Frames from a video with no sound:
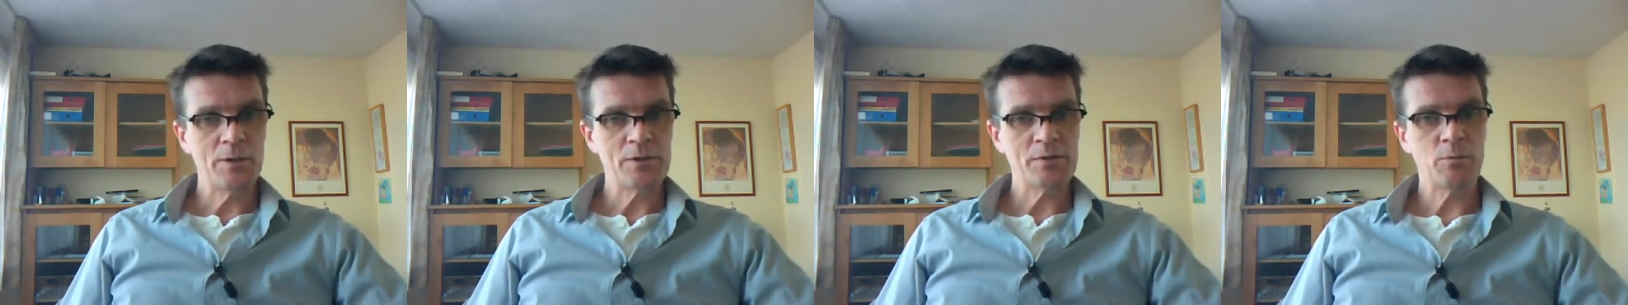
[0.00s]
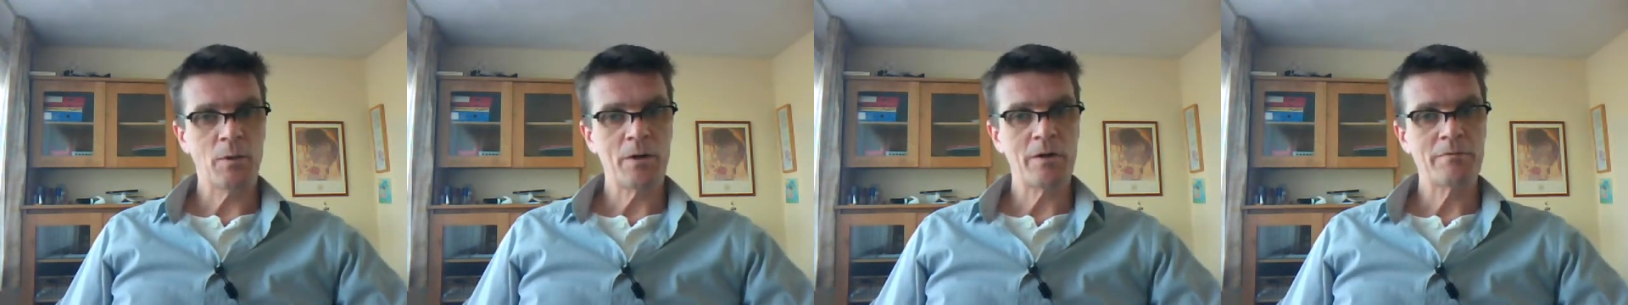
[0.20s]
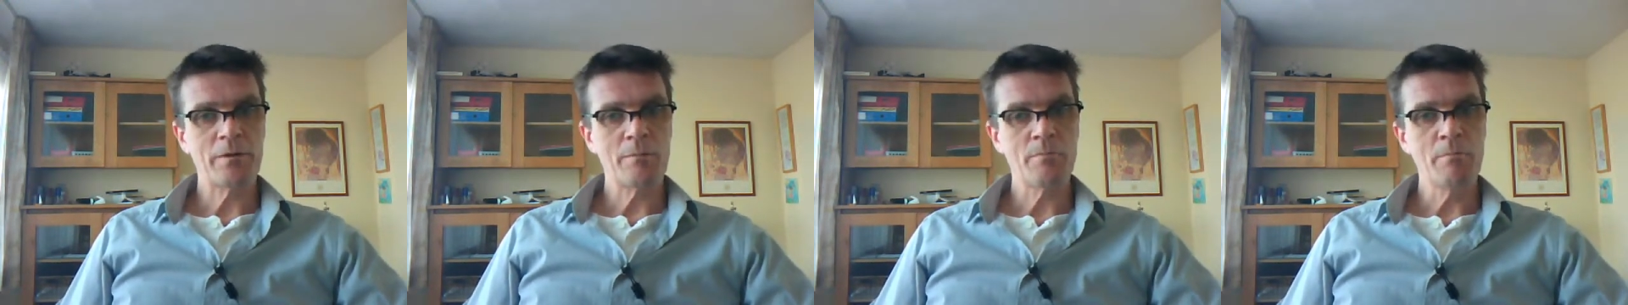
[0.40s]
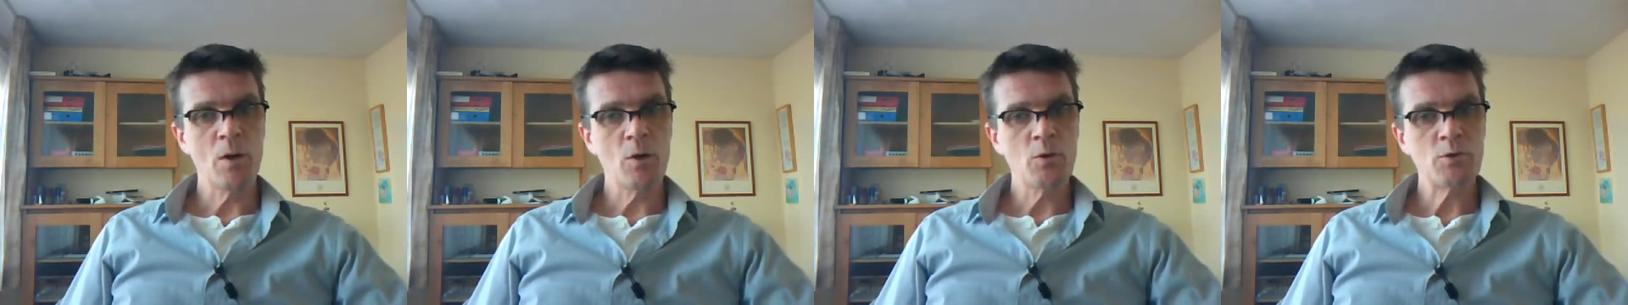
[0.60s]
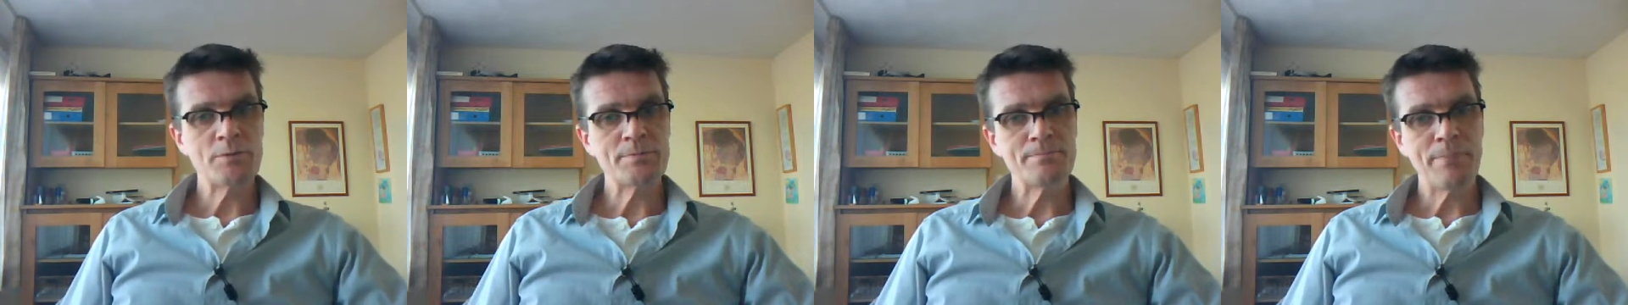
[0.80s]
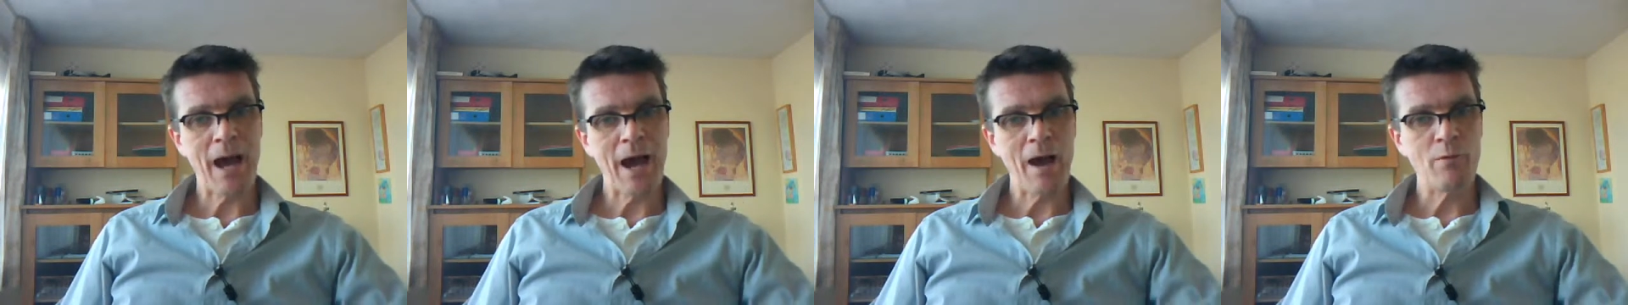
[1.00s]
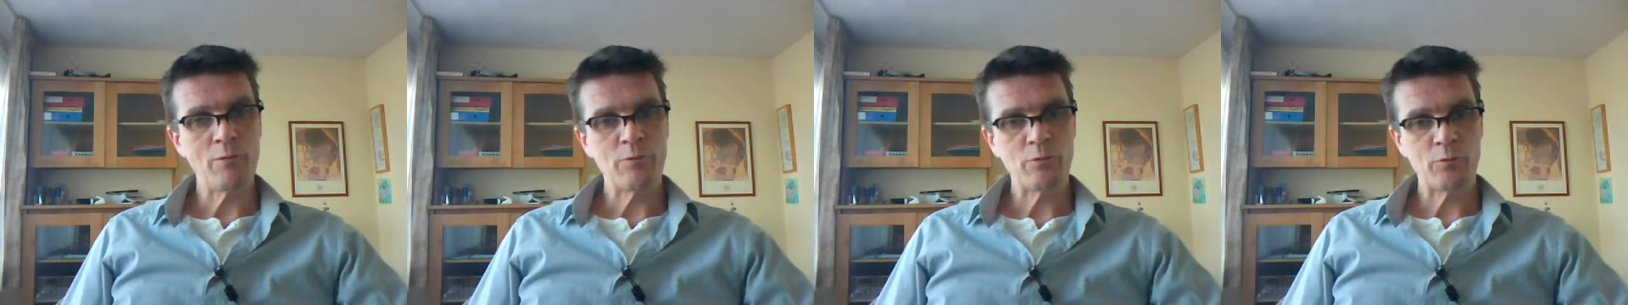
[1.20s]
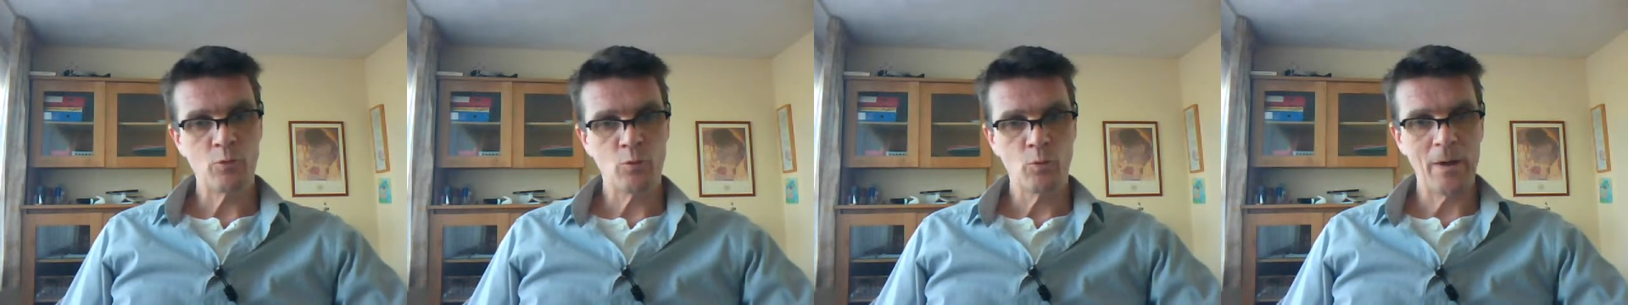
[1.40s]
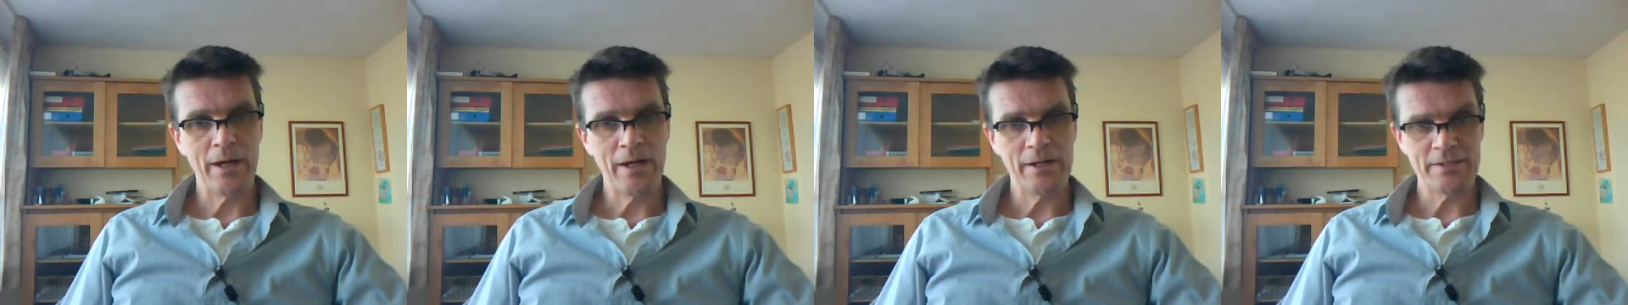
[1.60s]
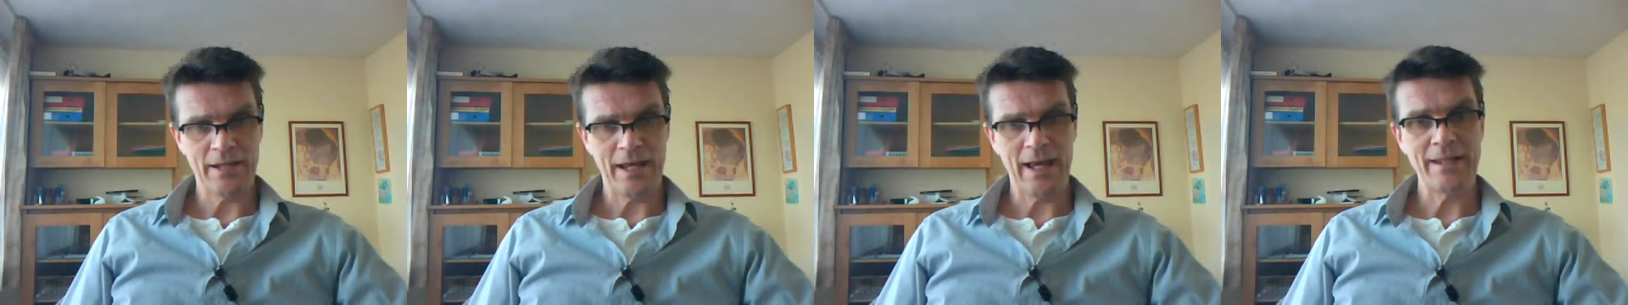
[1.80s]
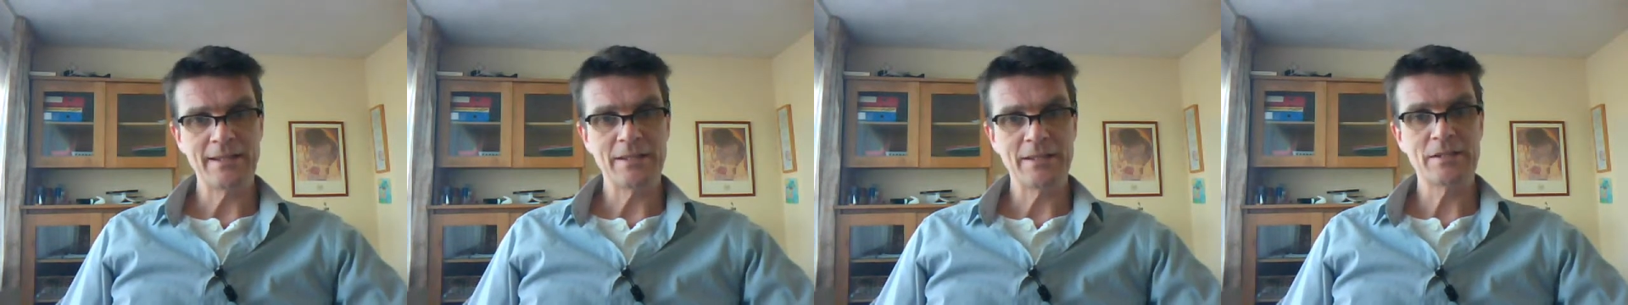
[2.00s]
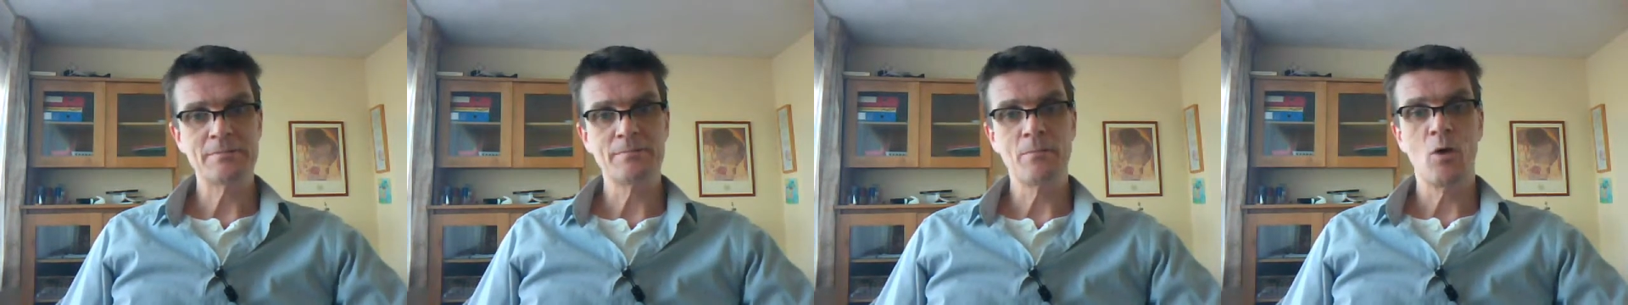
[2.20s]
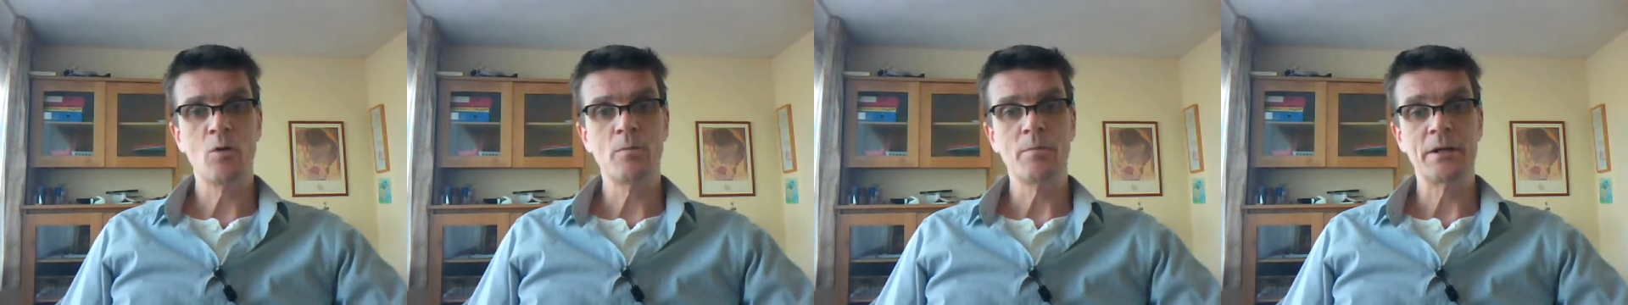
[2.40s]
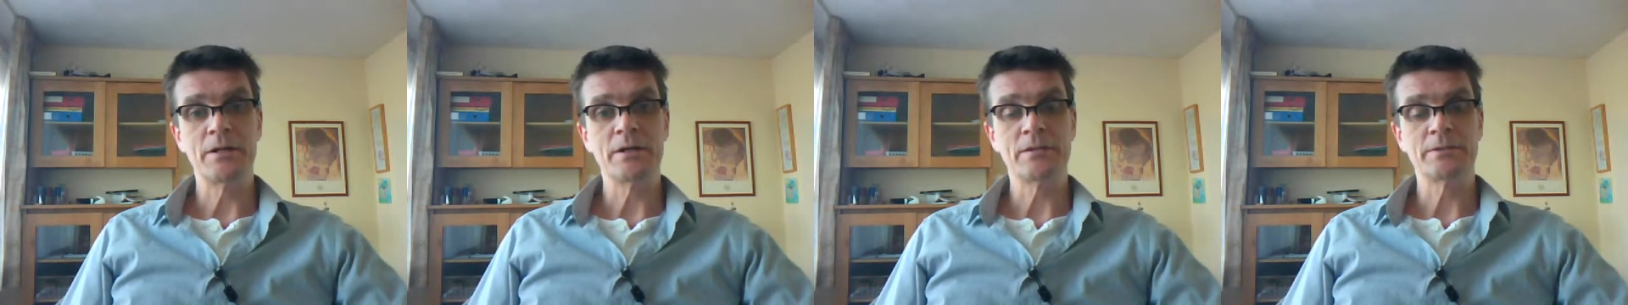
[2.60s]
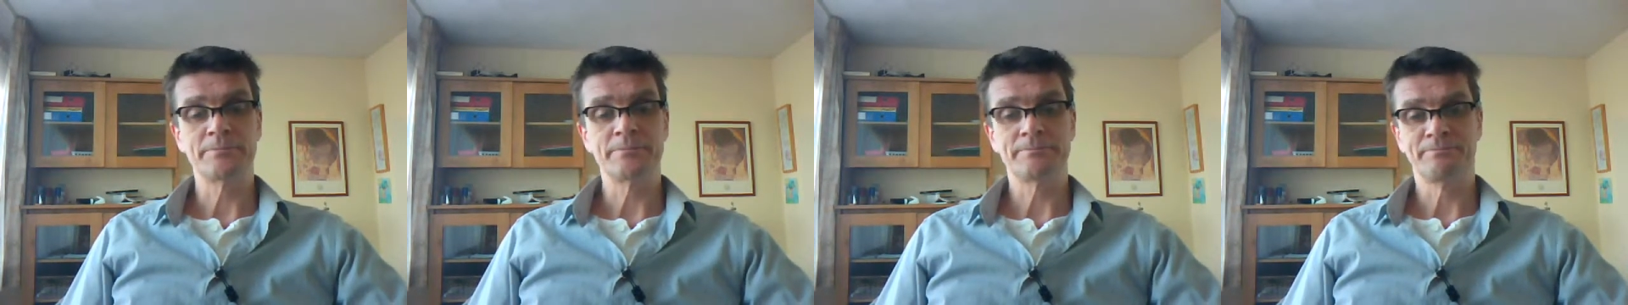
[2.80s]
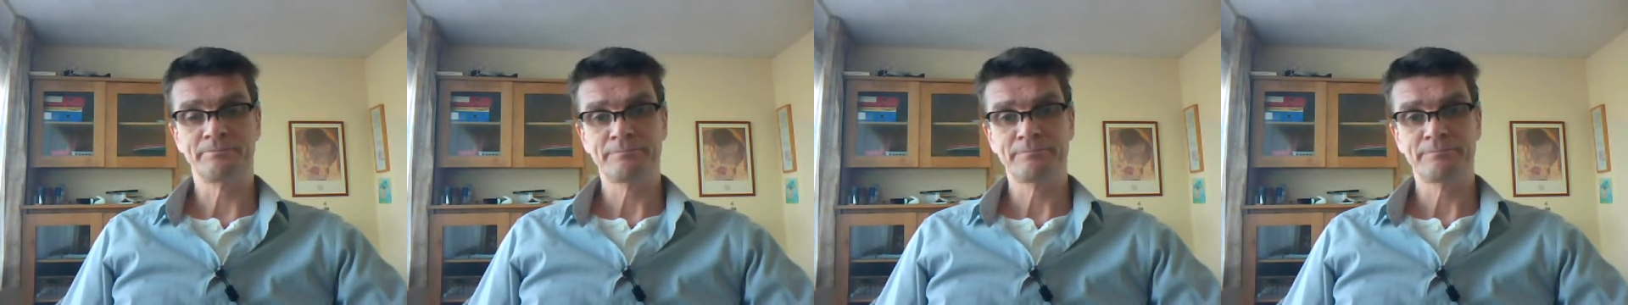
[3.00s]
is one of the most powerful ways at this moment